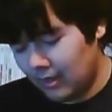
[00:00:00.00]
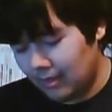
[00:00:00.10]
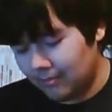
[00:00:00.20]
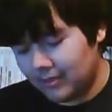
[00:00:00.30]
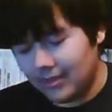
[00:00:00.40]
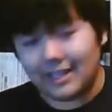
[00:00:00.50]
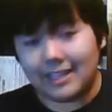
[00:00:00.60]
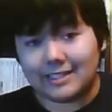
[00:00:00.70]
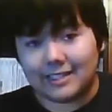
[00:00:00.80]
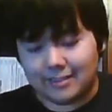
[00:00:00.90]
So yeah,
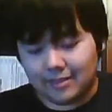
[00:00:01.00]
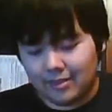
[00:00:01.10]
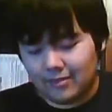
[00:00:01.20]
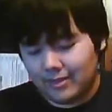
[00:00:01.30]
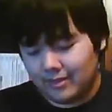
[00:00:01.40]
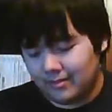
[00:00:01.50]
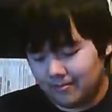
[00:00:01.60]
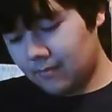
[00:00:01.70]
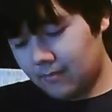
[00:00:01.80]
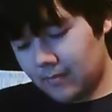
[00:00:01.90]
let's get started with this.
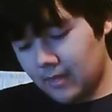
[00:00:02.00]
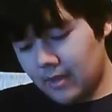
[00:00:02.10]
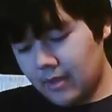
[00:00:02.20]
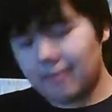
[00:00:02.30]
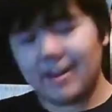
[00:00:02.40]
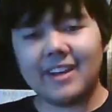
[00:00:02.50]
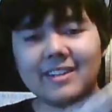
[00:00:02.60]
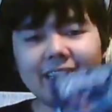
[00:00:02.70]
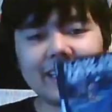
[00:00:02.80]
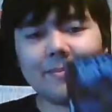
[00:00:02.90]
Right here
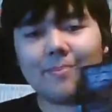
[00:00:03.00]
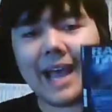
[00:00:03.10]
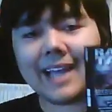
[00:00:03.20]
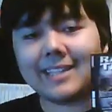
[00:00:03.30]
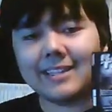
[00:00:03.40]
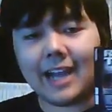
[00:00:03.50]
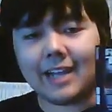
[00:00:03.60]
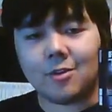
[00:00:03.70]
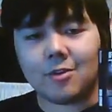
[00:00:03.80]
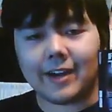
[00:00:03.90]
is like the Back to
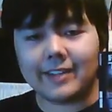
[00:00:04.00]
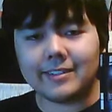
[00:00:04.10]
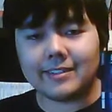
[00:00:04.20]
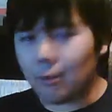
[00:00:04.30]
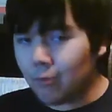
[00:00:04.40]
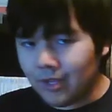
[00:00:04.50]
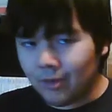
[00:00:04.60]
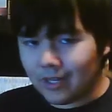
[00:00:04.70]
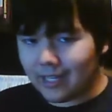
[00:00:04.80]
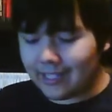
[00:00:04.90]
Dino Crisis. I
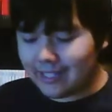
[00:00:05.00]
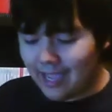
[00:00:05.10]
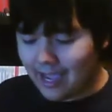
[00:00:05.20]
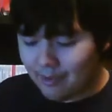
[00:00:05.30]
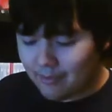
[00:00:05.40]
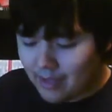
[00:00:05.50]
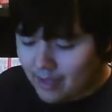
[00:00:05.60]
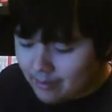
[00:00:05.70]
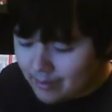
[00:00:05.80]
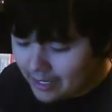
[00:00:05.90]
really want to get the game,
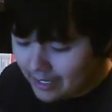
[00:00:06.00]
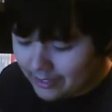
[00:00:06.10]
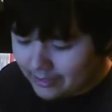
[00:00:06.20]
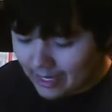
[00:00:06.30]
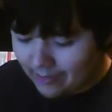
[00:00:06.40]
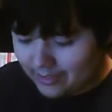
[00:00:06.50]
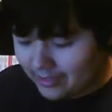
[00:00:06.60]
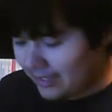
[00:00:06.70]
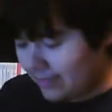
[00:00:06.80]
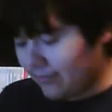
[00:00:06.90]
but I just haven't
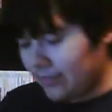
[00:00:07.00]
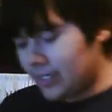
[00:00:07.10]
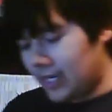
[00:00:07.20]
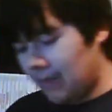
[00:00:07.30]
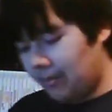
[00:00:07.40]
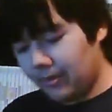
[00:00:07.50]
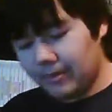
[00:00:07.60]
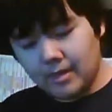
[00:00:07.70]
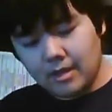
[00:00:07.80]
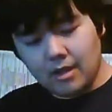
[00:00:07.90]
seen it for cheap.
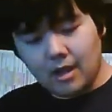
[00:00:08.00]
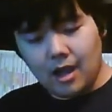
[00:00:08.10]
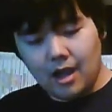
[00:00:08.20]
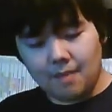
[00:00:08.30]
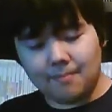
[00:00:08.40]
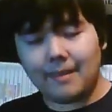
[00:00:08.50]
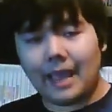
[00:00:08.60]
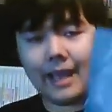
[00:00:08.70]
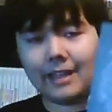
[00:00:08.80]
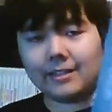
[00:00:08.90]

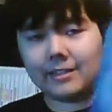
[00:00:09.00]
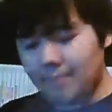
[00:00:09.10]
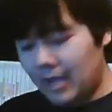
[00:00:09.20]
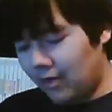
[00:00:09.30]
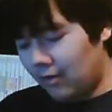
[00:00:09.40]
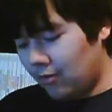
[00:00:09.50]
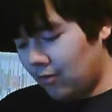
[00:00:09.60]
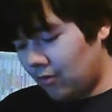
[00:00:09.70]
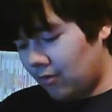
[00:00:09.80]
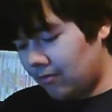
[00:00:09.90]
Alice
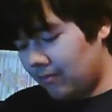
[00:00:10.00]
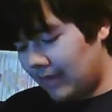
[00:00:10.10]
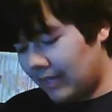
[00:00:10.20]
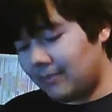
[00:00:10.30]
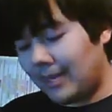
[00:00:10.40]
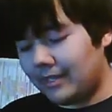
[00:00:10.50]
manual. I'm